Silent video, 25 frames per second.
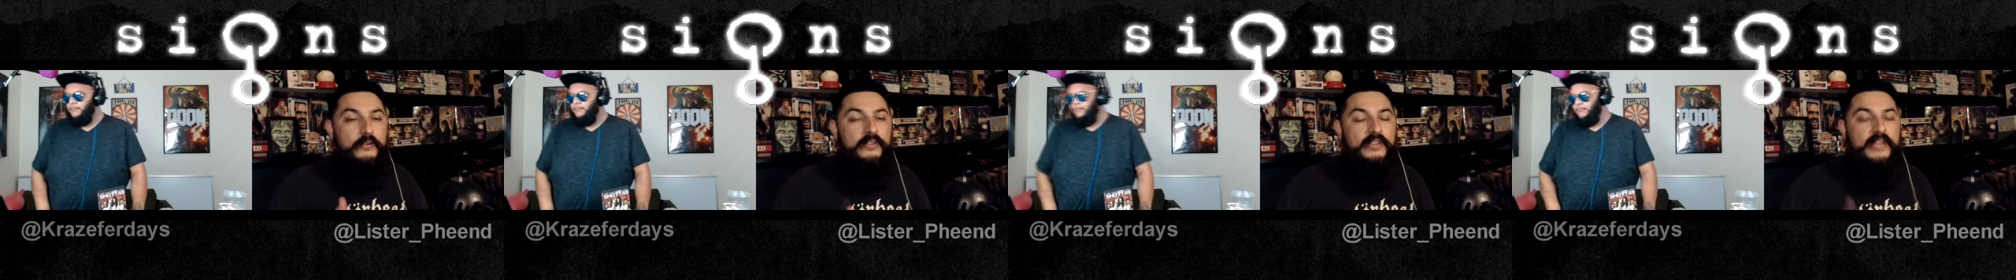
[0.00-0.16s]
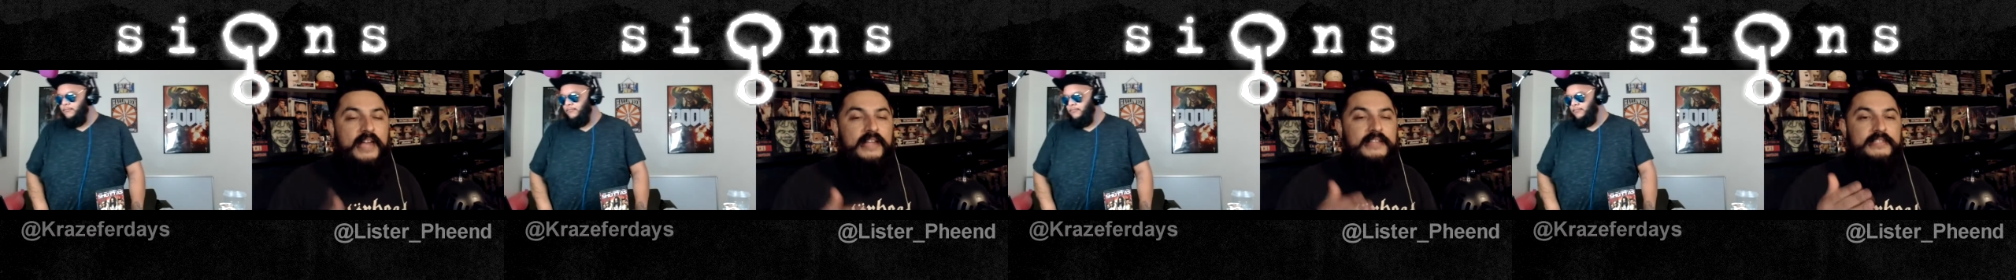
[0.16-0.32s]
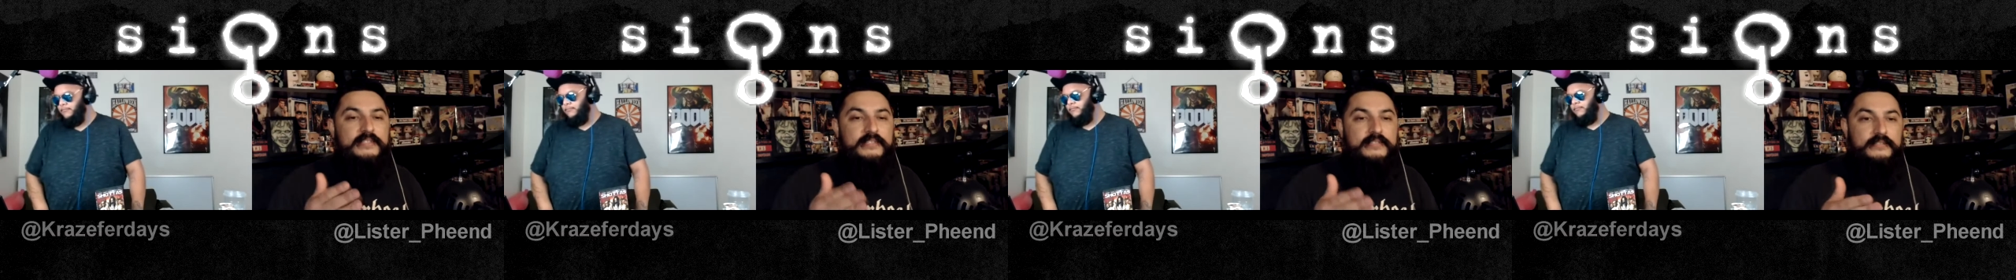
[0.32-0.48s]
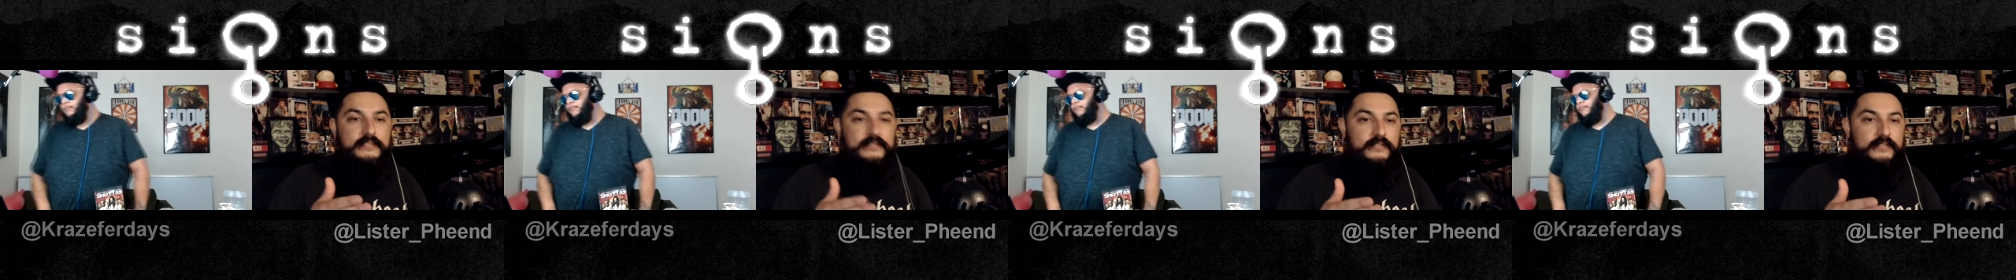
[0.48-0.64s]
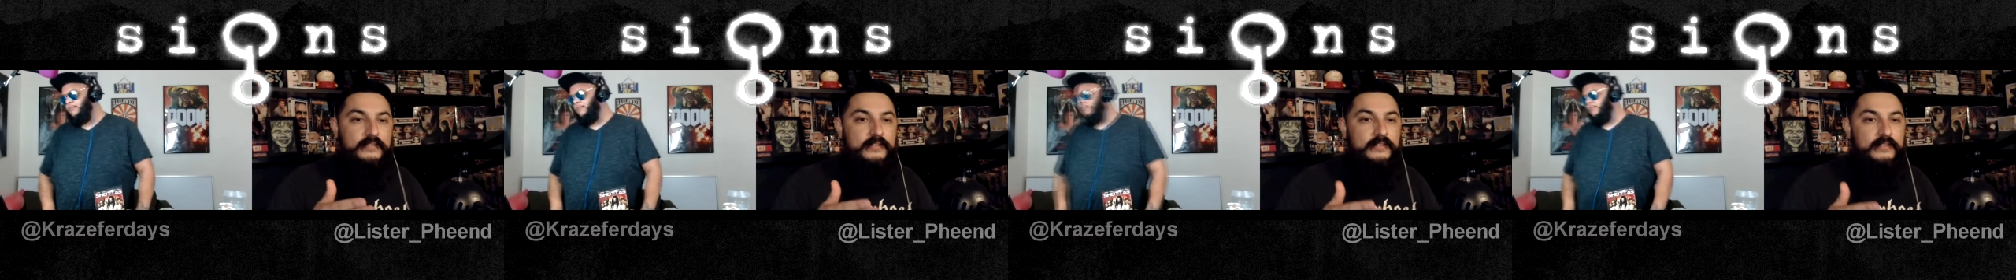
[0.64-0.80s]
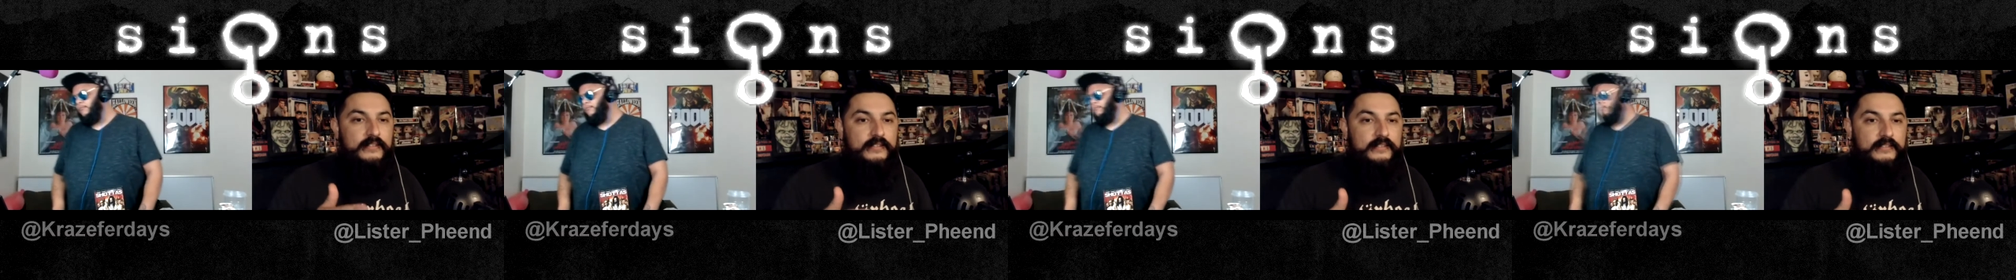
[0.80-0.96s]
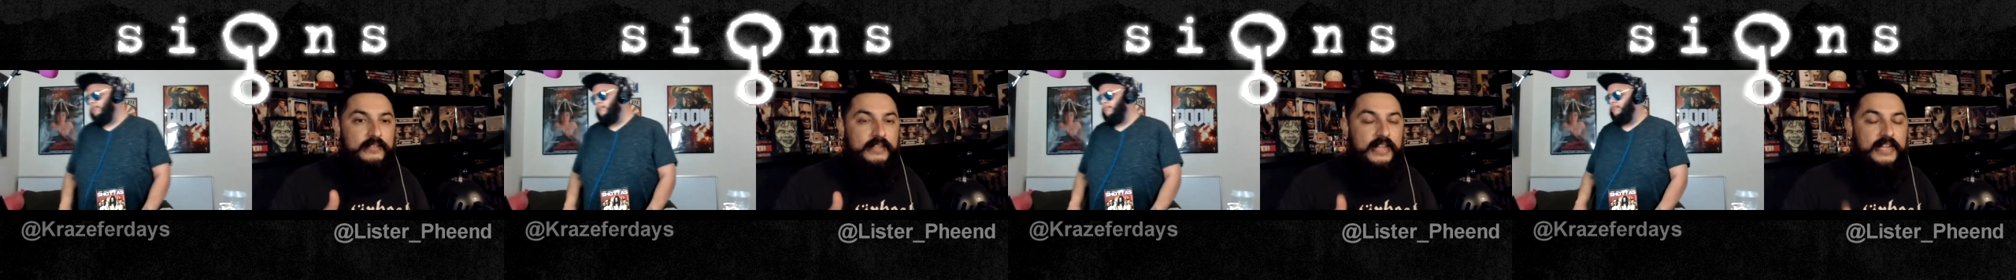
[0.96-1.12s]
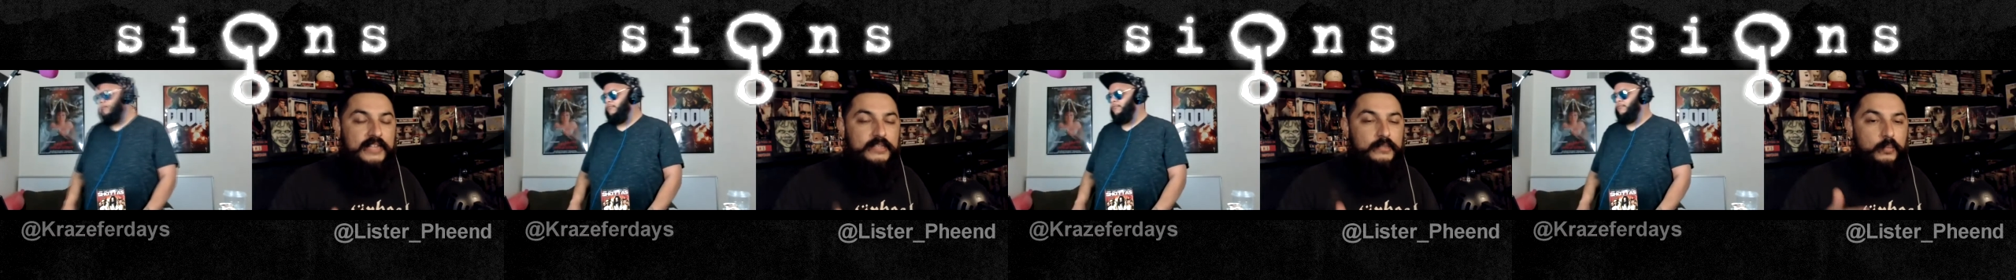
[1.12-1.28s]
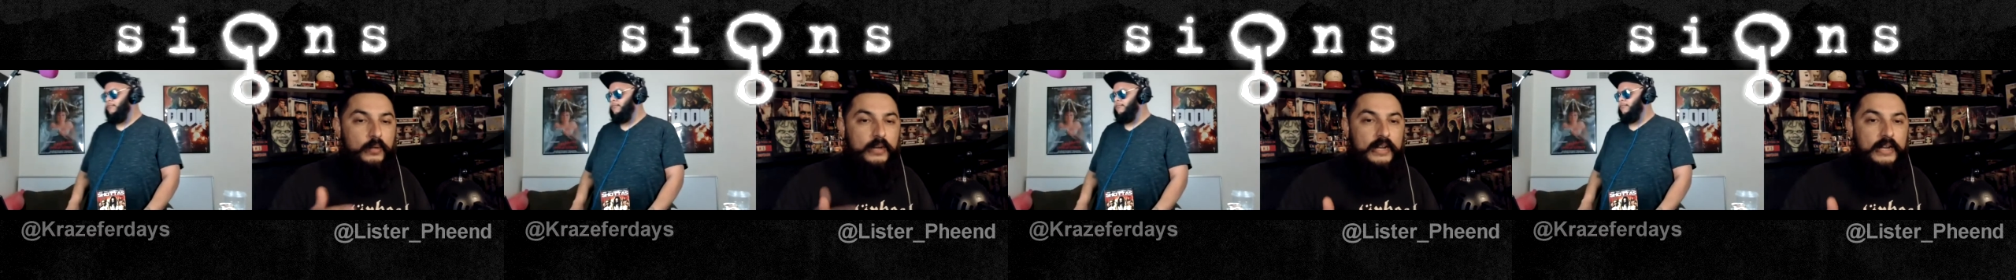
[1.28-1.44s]
that's
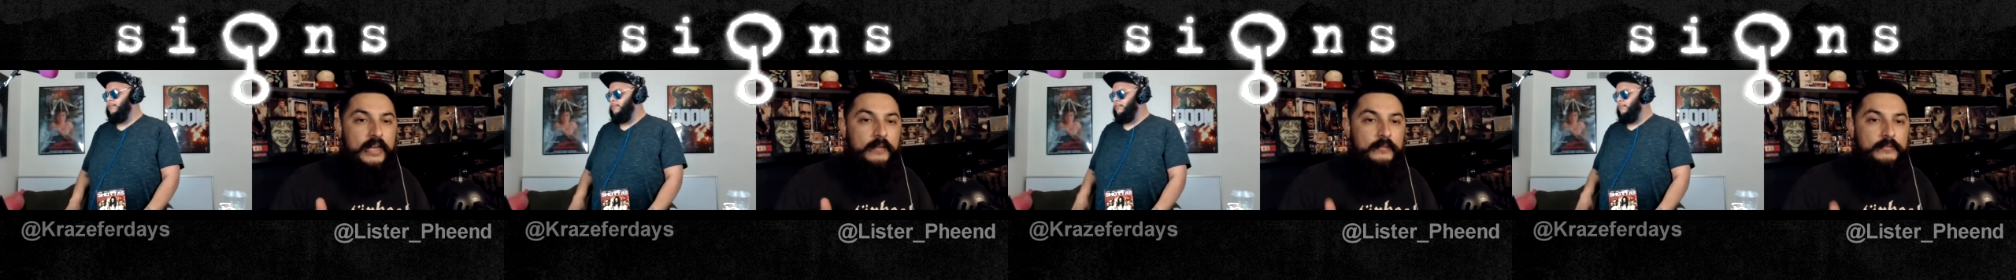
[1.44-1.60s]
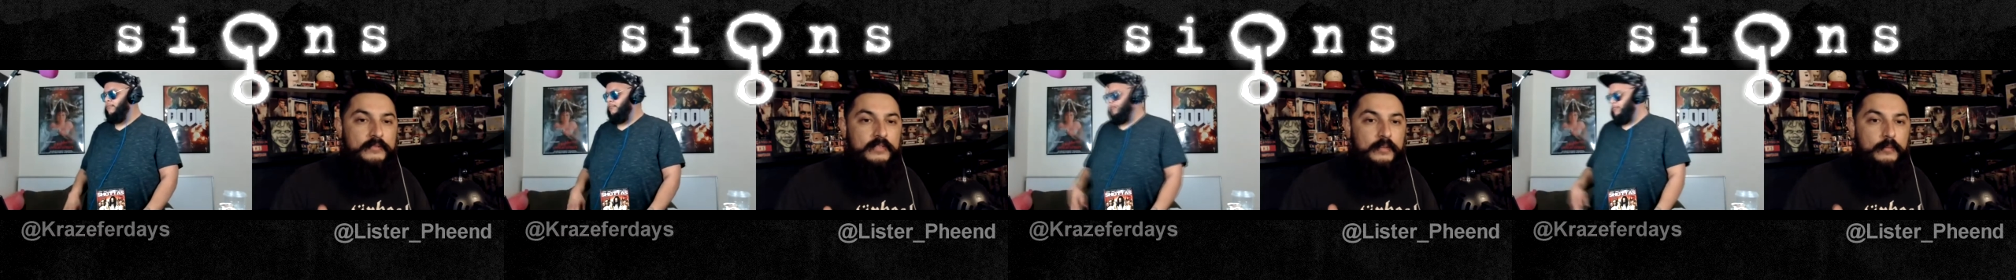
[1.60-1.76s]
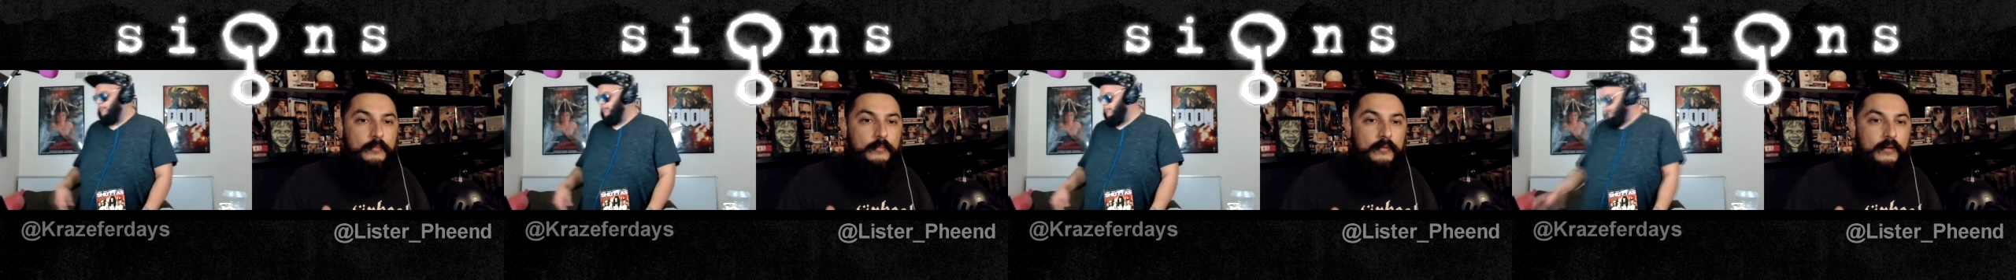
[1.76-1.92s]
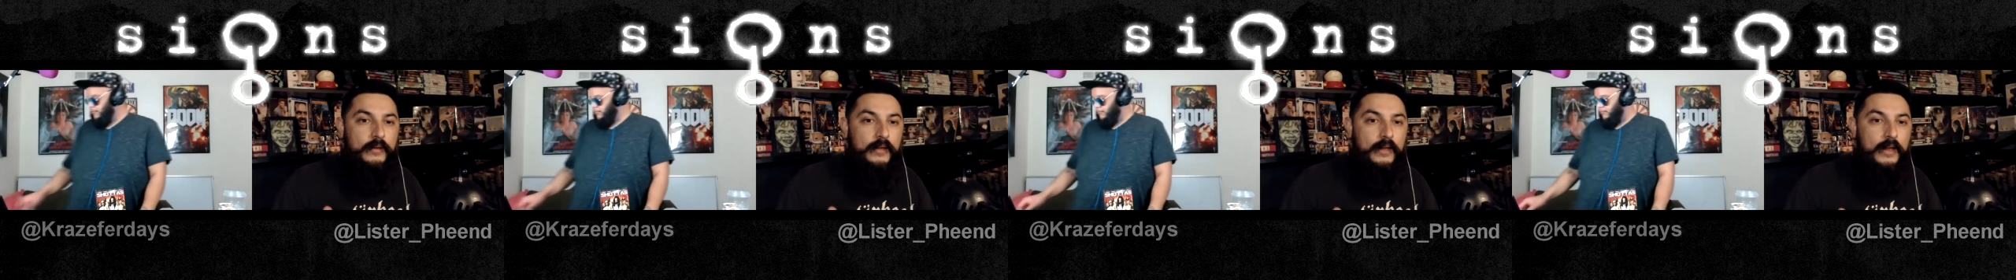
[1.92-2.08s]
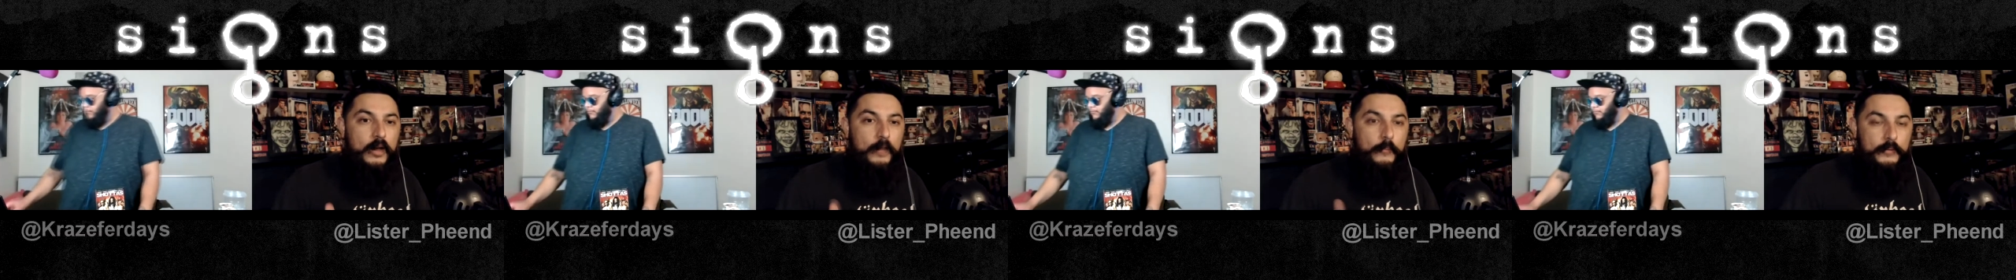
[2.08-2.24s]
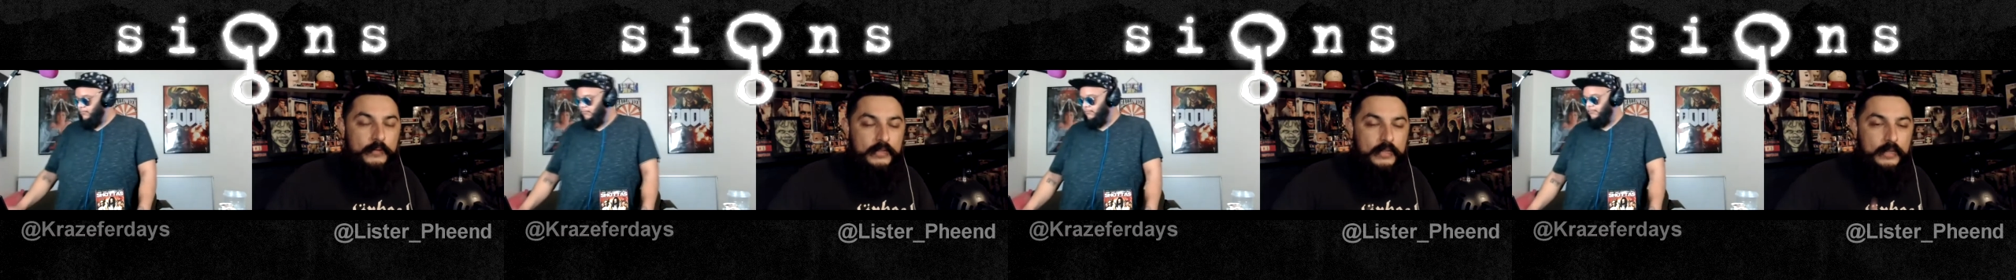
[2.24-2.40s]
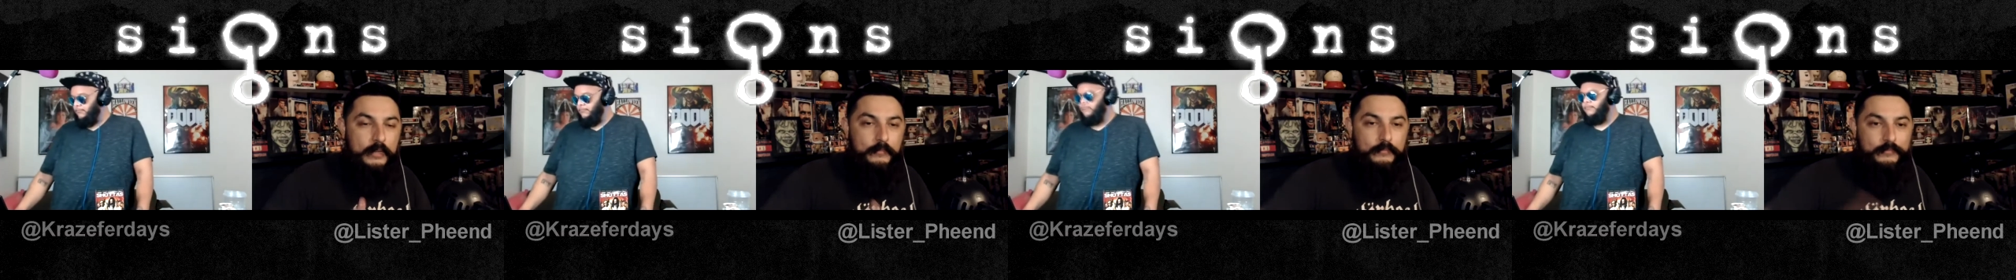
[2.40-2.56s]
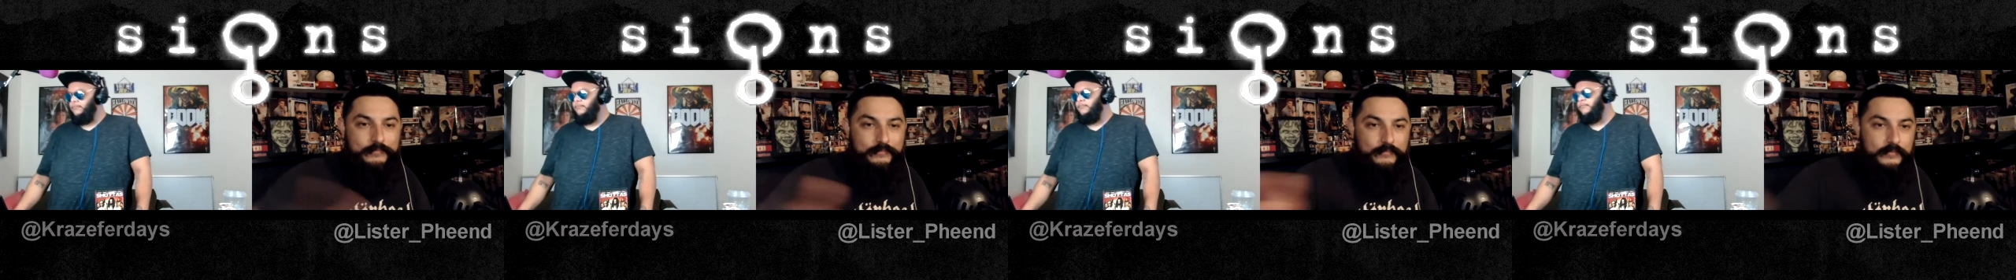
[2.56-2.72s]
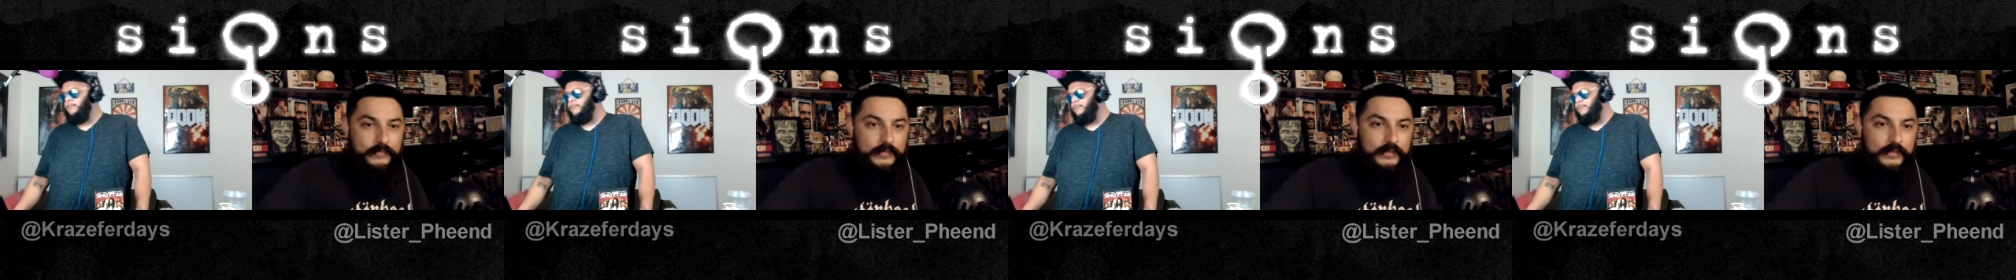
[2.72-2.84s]
what ends up helping them